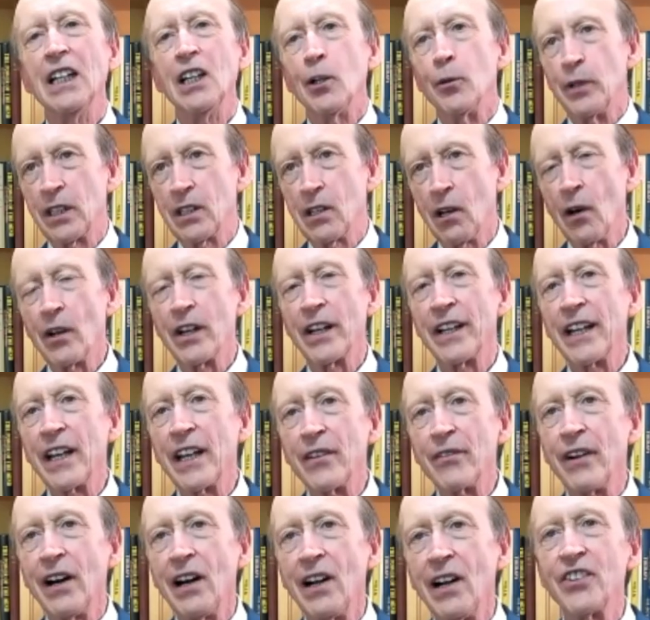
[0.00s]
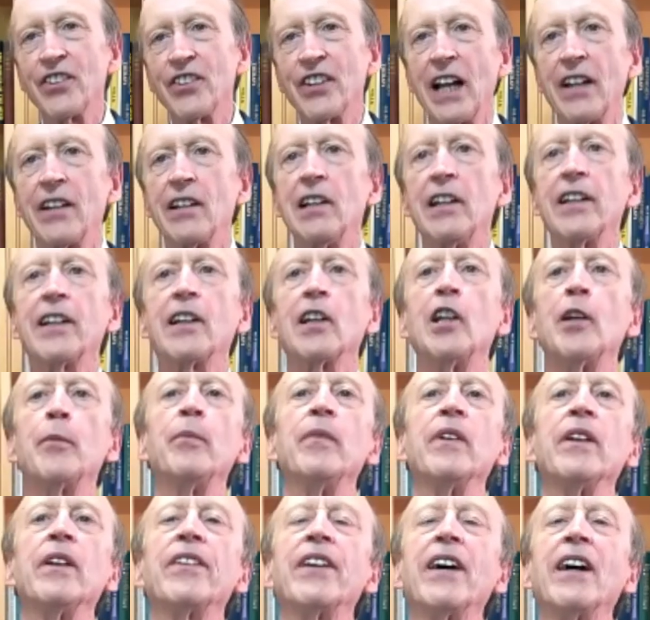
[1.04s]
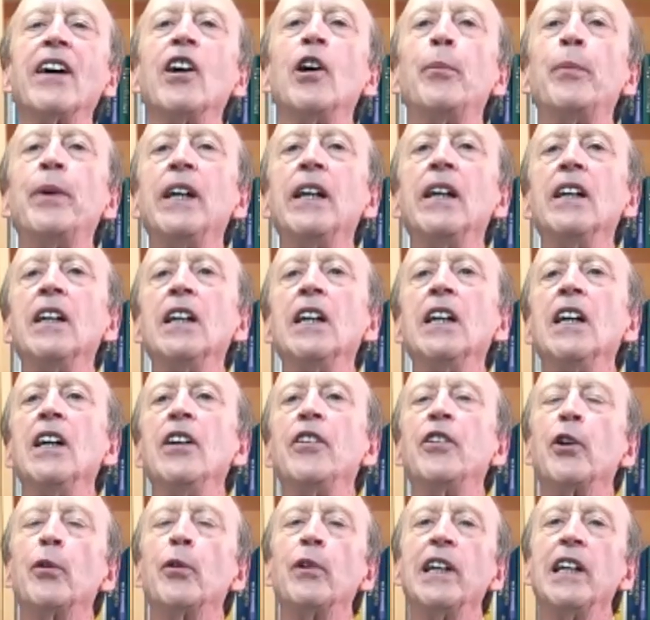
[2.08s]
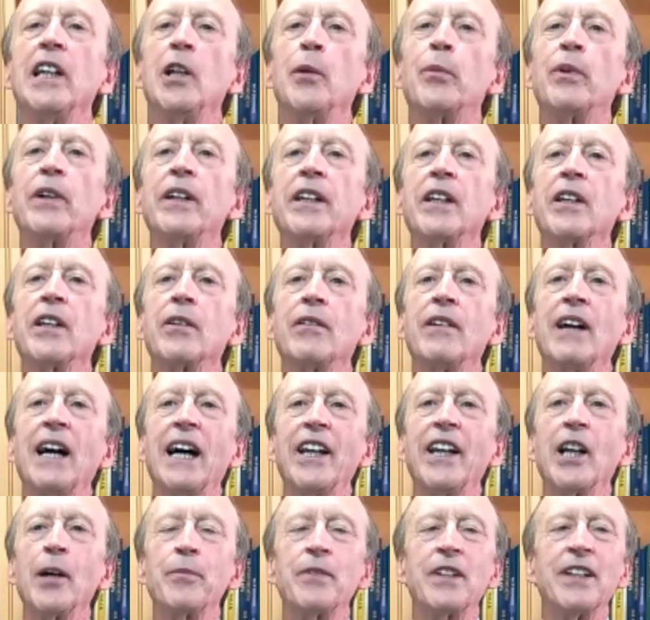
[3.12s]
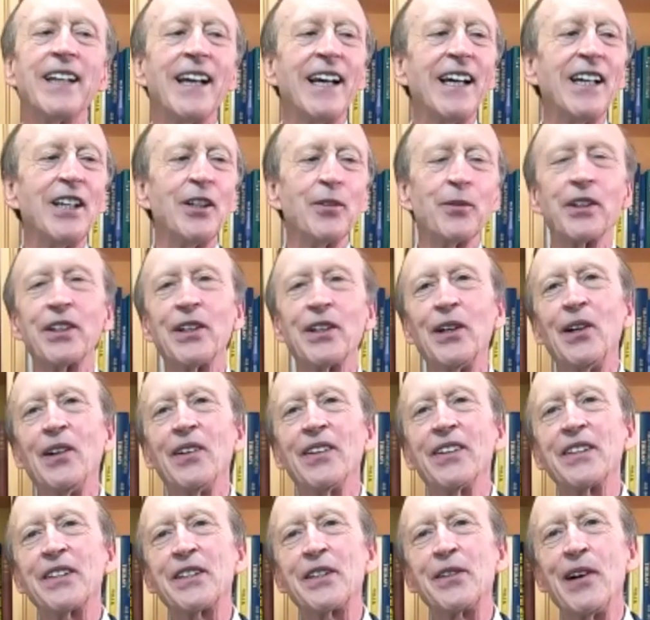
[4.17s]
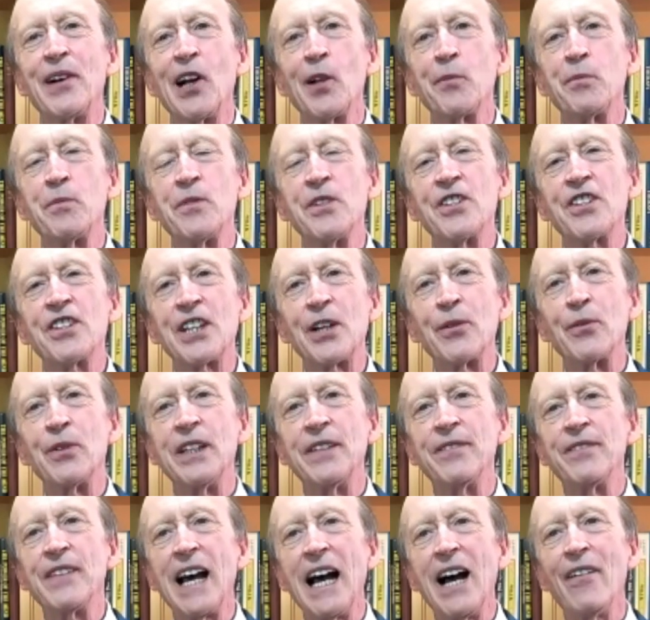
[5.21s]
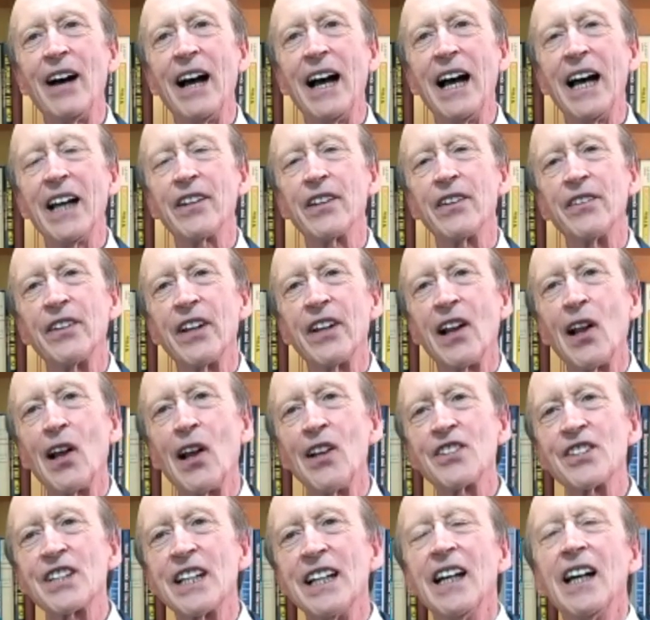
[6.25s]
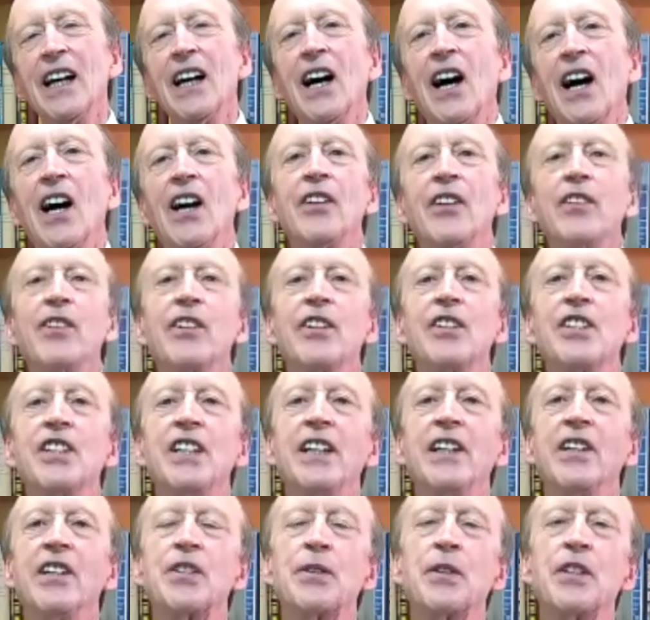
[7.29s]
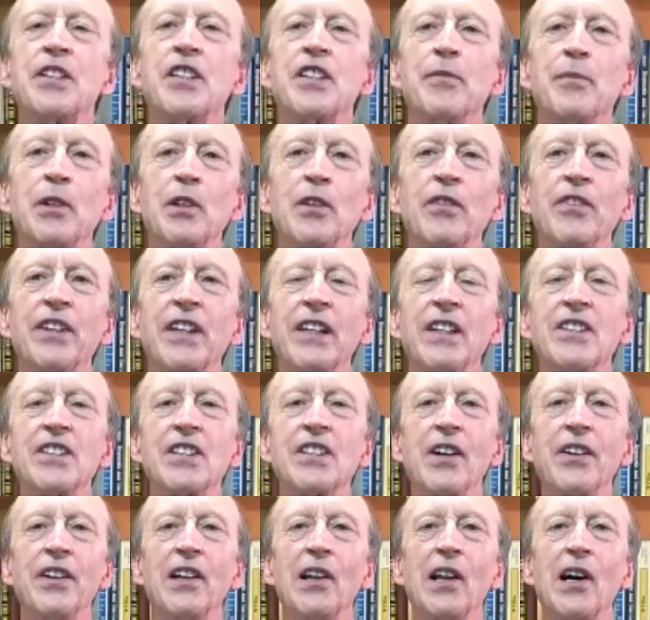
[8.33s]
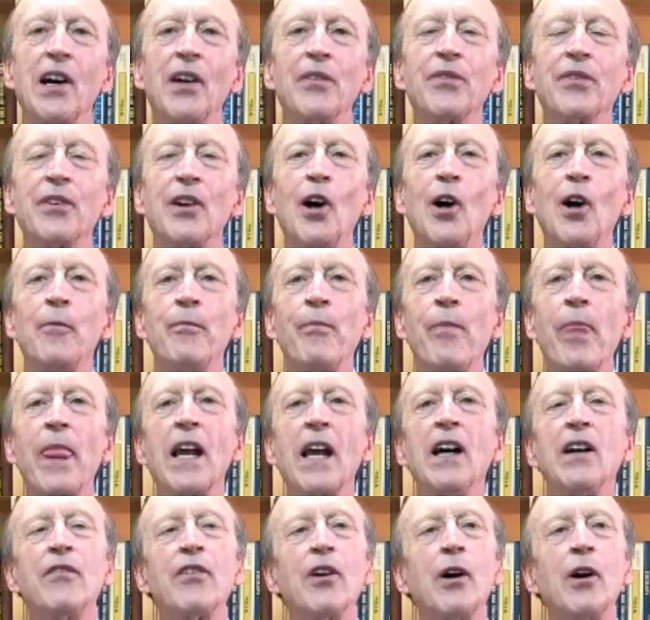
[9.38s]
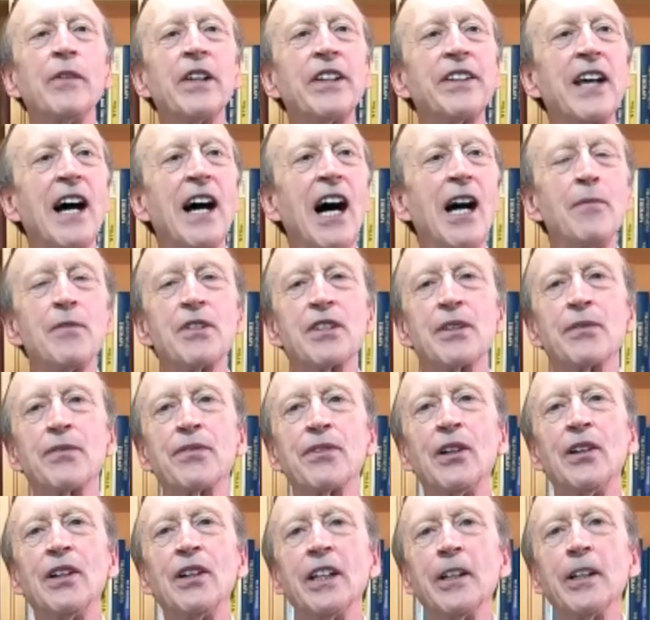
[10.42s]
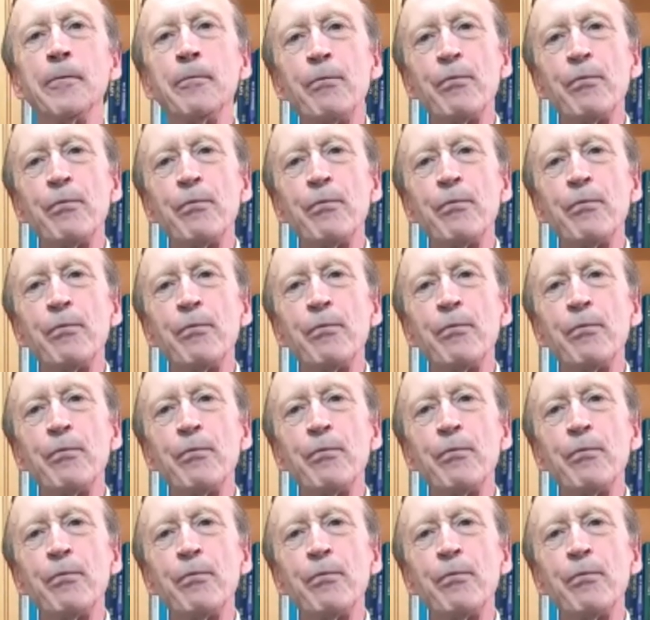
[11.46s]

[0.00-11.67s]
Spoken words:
We call it advanced analytical hypnotherapy to really bring it right up to date with all the developments that we now had in the last 100 years, which have moved things on a lot from the times of Freud.